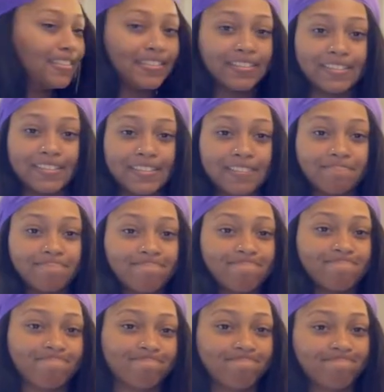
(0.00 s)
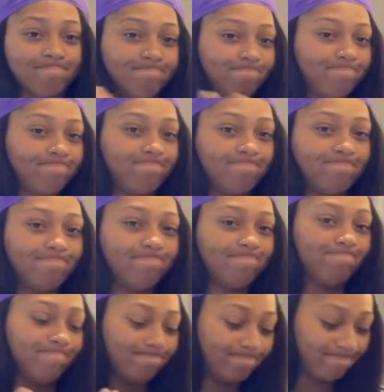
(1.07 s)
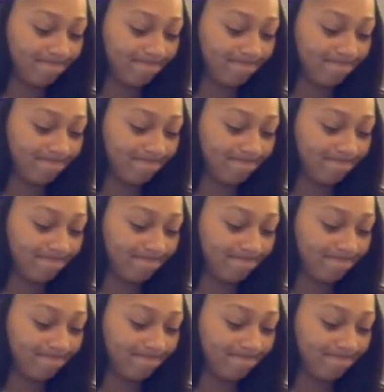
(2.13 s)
Nothing is said.